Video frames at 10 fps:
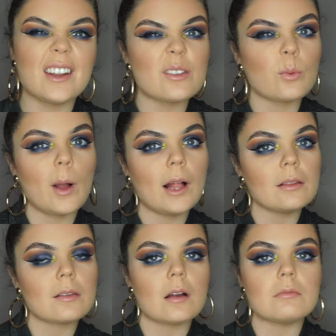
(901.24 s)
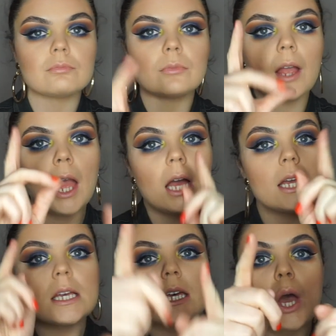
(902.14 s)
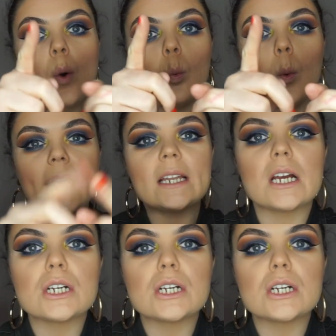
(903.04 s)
as well. So wait